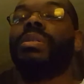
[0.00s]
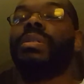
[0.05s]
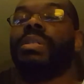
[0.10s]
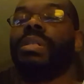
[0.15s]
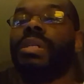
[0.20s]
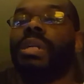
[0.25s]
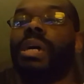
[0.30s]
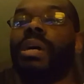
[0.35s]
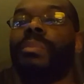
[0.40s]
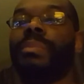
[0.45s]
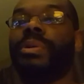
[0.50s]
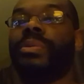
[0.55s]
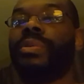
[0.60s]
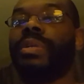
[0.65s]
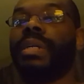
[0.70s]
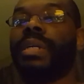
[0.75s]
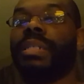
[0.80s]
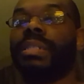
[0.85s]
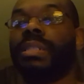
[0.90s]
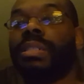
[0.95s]
and I'll be
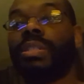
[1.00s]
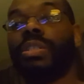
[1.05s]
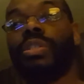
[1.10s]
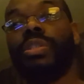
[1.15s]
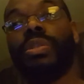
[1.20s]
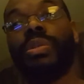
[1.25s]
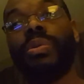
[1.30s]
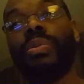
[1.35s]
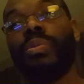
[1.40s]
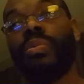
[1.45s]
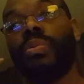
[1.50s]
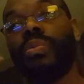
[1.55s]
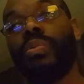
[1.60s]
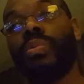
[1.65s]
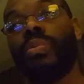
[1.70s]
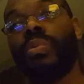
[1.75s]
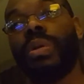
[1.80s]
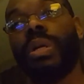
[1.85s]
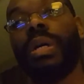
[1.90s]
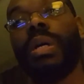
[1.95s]
reacting
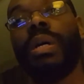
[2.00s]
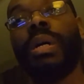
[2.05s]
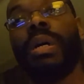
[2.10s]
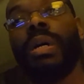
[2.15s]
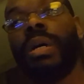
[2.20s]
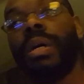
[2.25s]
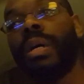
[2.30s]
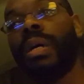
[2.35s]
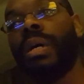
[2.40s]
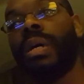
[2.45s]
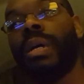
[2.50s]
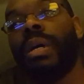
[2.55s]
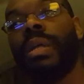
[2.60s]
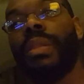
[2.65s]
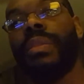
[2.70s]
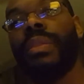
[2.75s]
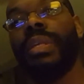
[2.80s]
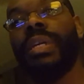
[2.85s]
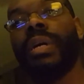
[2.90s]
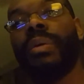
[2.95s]
to
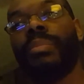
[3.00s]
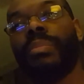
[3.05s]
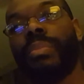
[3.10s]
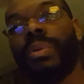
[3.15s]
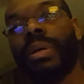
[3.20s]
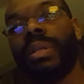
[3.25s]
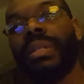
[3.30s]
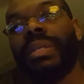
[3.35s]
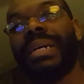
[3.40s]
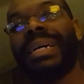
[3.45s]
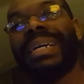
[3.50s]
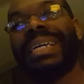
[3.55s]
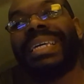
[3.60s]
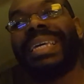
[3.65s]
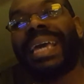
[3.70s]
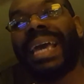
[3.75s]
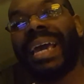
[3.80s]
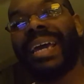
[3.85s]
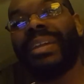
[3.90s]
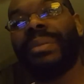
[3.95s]
the Umbrella
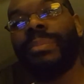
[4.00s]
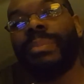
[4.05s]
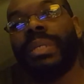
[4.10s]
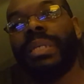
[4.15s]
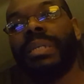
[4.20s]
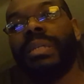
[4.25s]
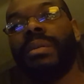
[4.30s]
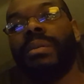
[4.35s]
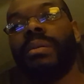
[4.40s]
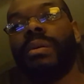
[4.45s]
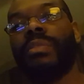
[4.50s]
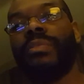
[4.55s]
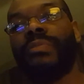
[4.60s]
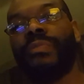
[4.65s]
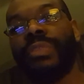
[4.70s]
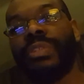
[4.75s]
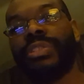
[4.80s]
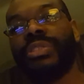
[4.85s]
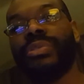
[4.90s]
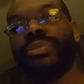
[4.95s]
Academy
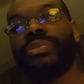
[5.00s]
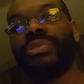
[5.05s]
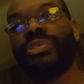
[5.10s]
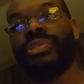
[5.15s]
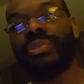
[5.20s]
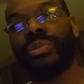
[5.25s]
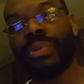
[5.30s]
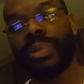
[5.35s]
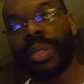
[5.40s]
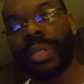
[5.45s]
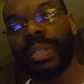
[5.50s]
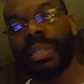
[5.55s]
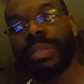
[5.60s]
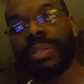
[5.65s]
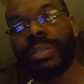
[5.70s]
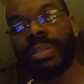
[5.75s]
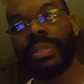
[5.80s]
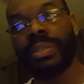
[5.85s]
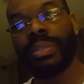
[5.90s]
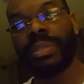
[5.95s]
official trailer.
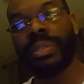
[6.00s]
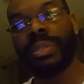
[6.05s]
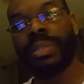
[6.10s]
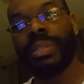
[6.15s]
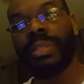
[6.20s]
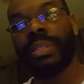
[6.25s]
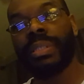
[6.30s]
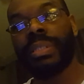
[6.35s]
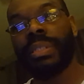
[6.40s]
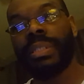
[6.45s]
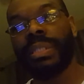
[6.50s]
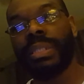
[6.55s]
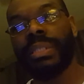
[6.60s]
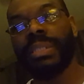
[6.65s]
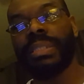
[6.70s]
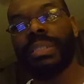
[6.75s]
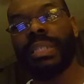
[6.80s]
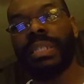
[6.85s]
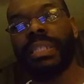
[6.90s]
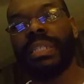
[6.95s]
This
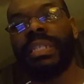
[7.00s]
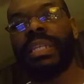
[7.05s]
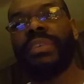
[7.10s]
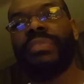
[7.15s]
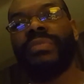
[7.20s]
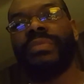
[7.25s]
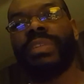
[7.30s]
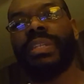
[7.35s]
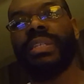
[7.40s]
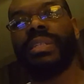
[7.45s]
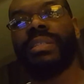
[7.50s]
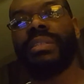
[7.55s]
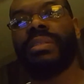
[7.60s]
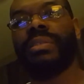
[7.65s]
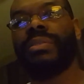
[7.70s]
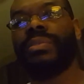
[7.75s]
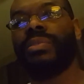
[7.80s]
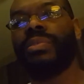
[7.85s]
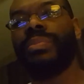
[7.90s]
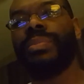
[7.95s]
is a Netflix
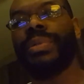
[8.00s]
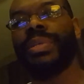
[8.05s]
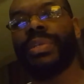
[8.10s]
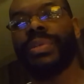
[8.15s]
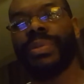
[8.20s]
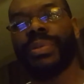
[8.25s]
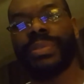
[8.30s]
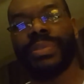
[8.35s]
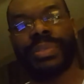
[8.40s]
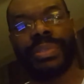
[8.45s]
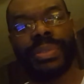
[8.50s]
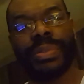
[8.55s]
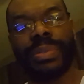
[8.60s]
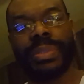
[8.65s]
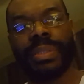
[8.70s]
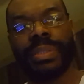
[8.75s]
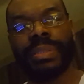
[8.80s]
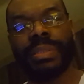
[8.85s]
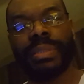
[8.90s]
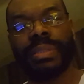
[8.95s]
superhero
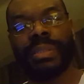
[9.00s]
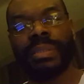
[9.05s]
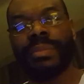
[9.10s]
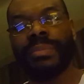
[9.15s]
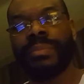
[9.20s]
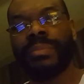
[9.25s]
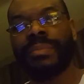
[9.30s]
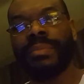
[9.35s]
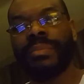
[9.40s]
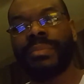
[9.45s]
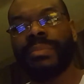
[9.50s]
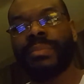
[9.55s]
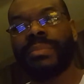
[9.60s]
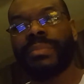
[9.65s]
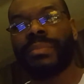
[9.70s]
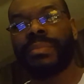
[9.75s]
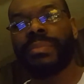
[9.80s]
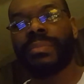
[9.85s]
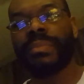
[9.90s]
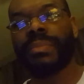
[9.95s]
series.
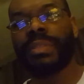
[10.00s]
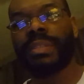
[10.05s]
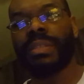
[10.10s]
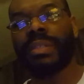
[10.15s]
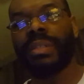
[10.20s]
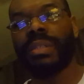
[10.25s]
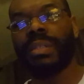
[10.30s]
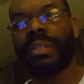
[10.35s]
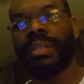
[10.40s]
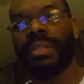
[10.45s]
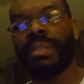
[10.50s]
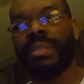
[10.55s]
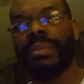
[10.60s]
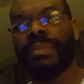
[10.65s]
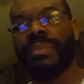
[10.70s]
Uh,